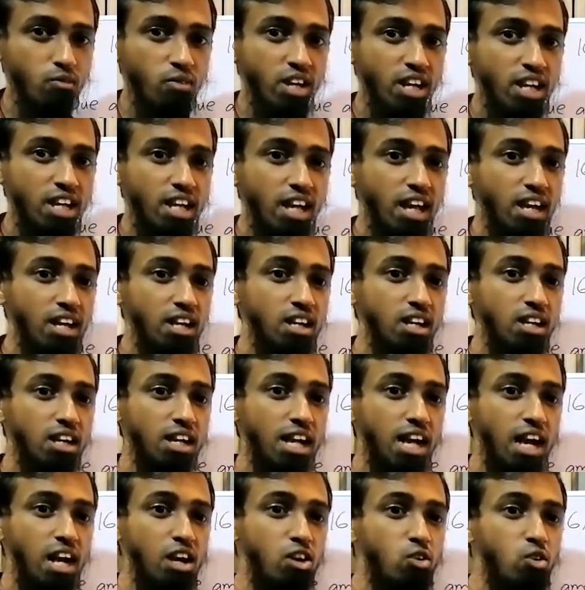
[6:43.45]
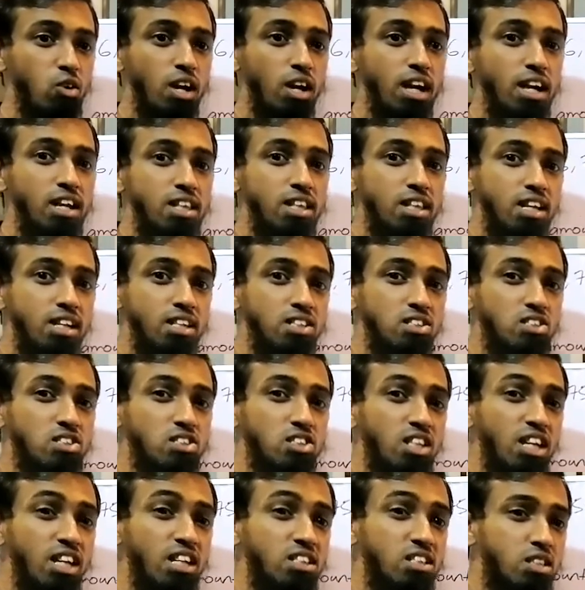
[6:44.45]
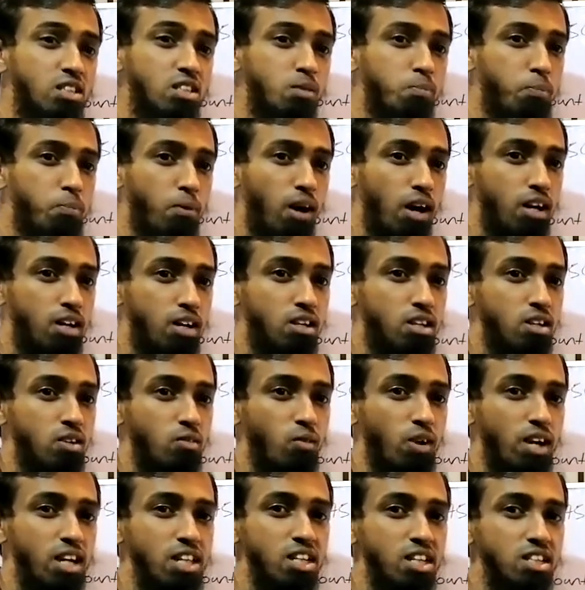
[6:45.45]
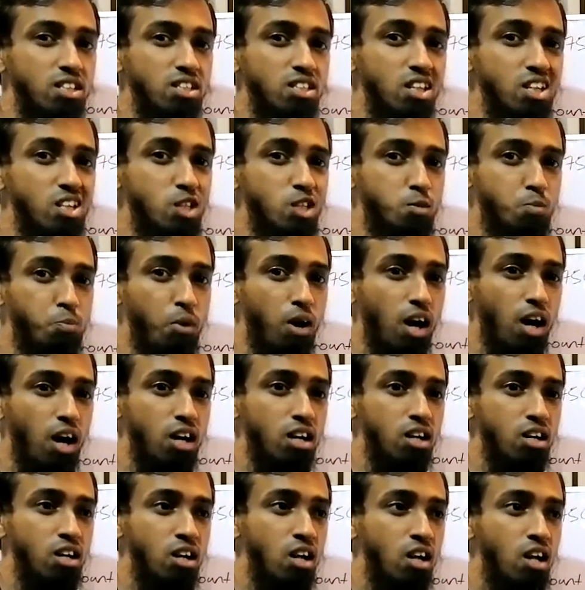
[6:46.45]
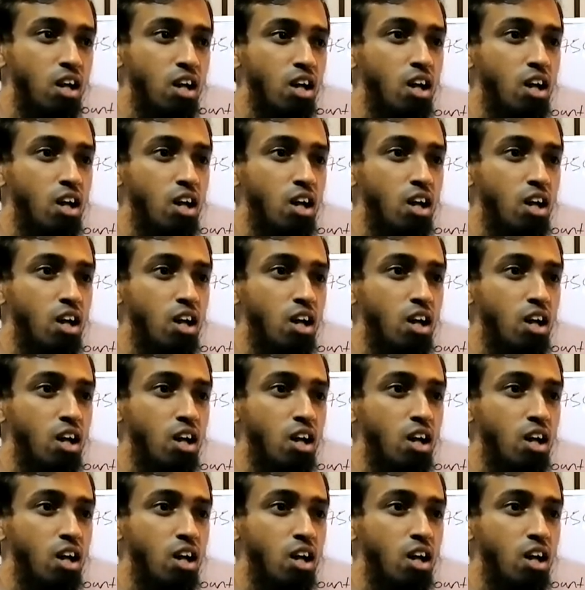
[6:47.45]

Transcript: we can calculate the sixth part. What is the sixth part?